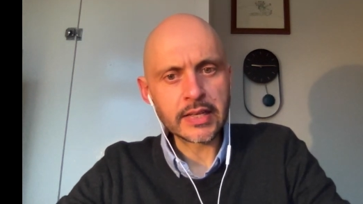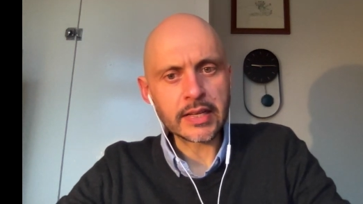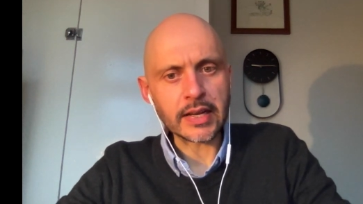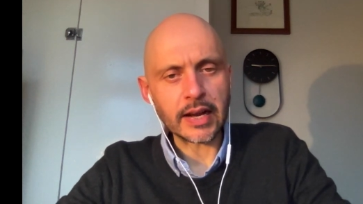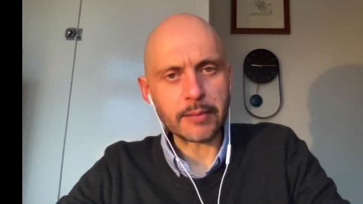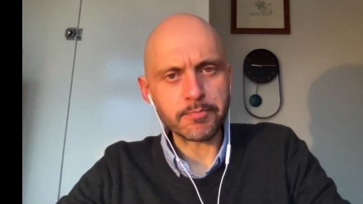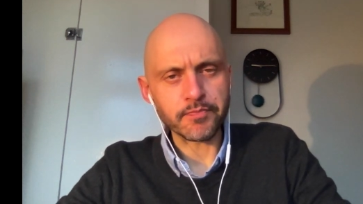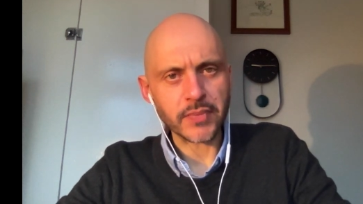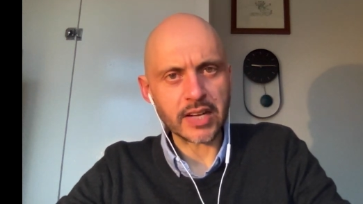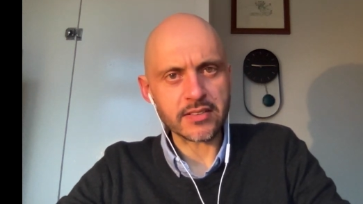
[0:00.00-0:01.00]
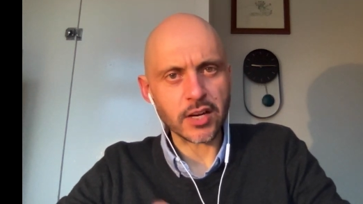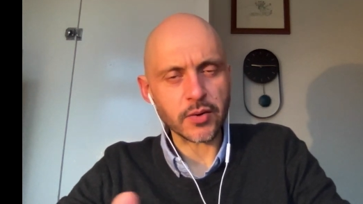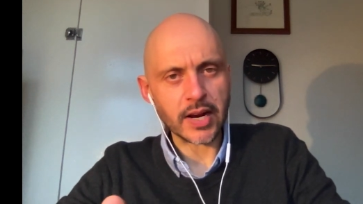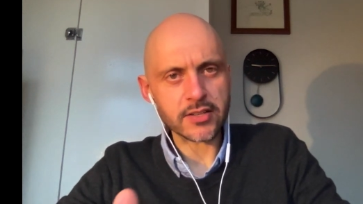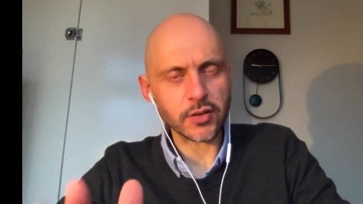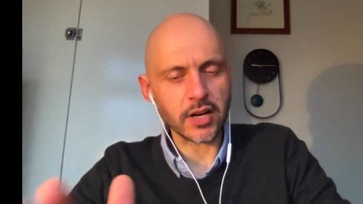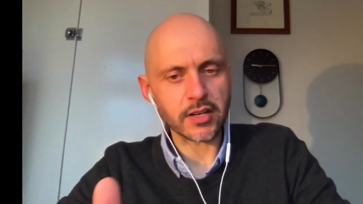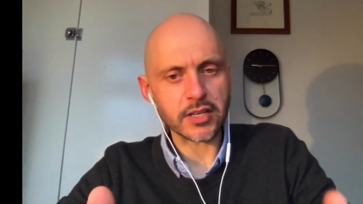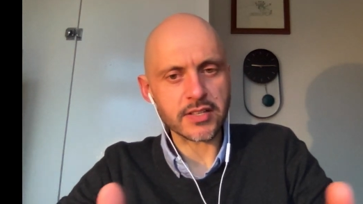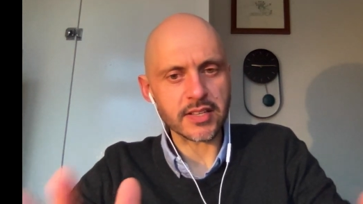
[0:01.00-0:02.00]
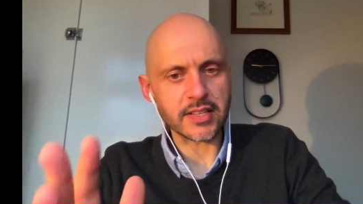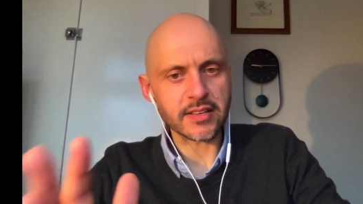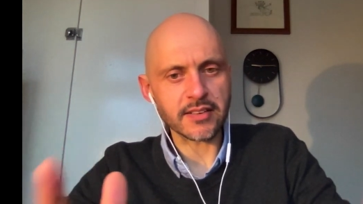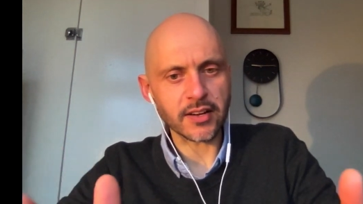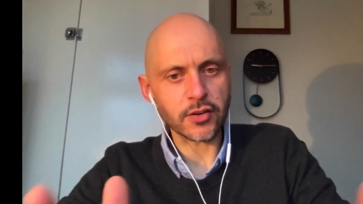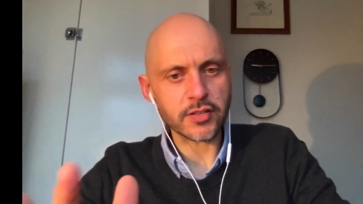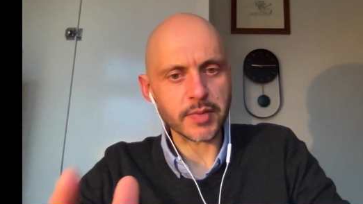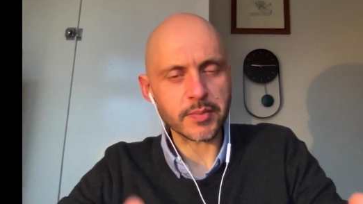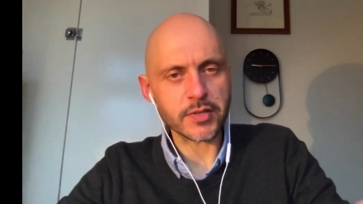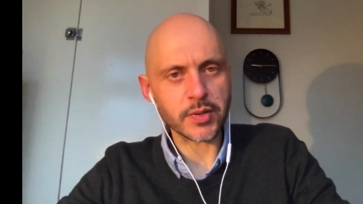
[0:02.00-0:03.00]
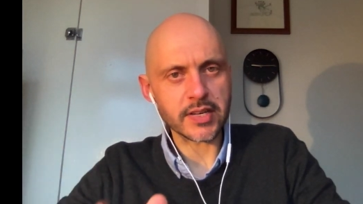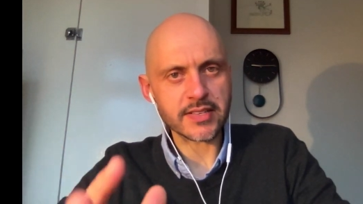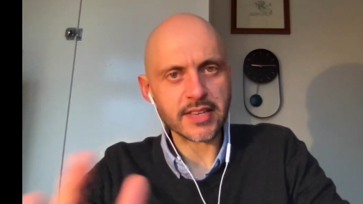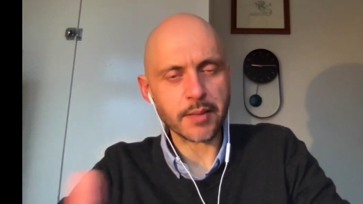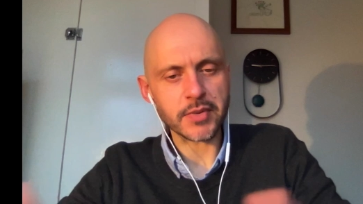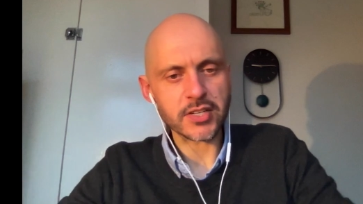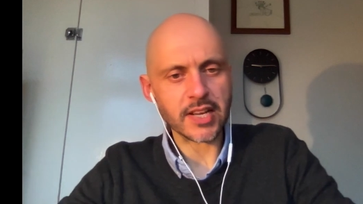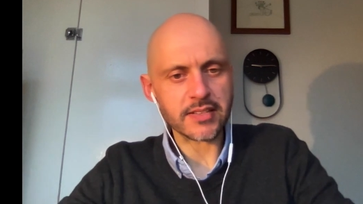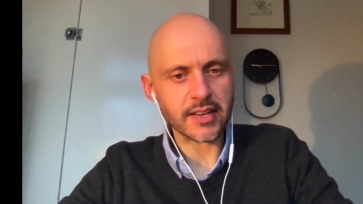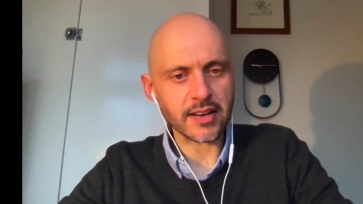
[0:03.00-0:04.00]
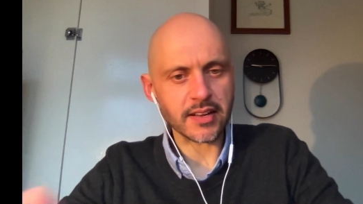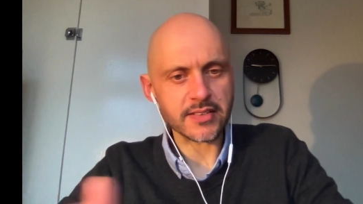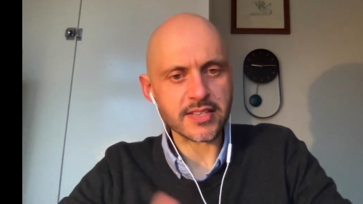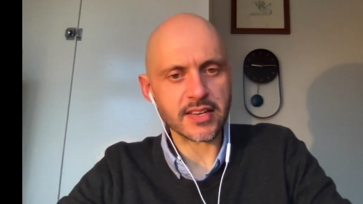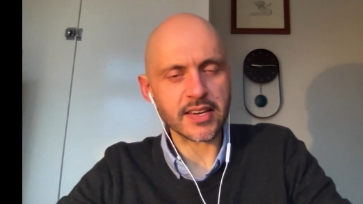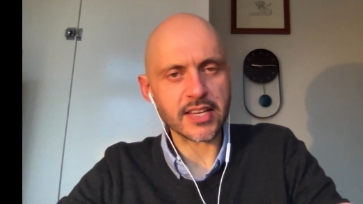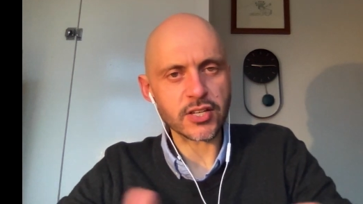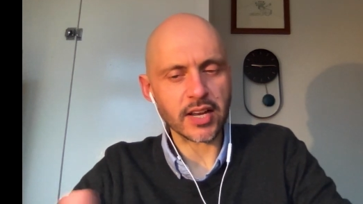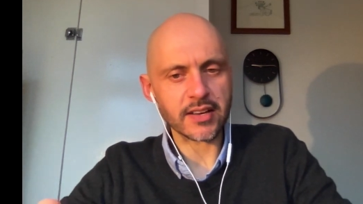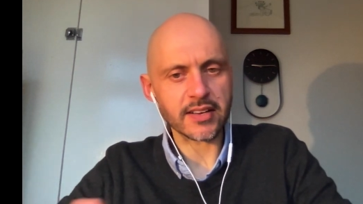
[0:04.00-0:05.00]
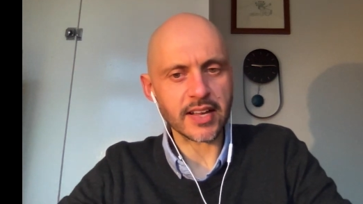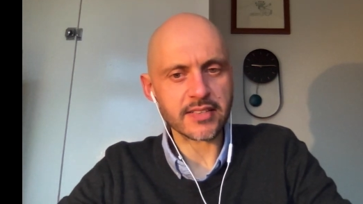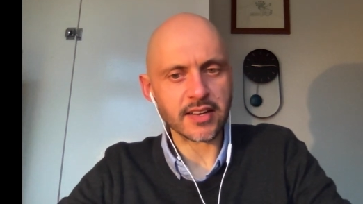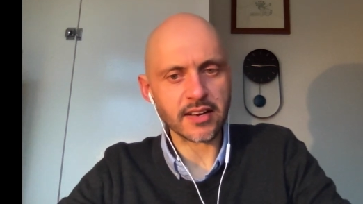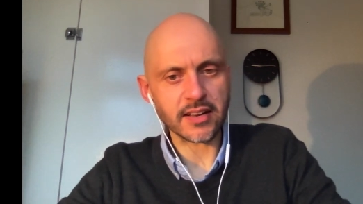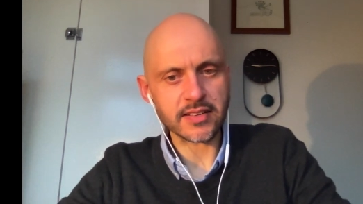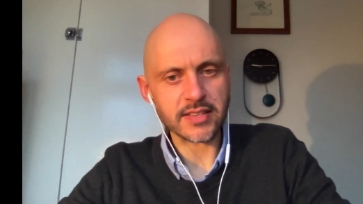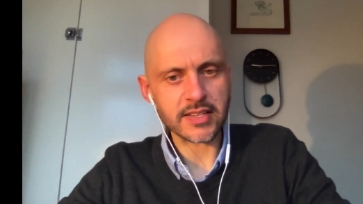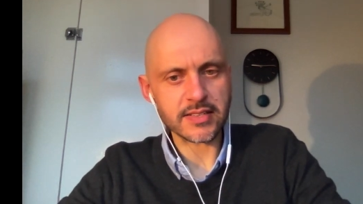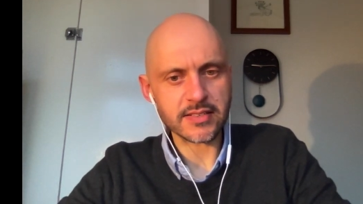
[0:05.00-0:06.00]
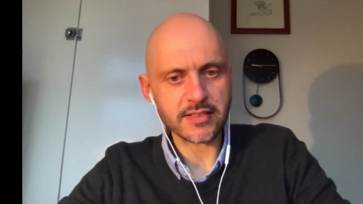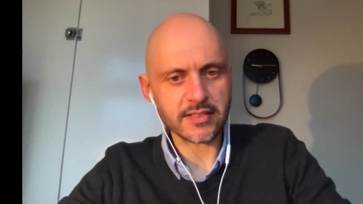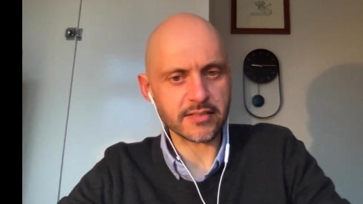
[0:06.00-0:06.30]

um, and so Axel argues that the dichotomy between established asset classes and niche asset classes,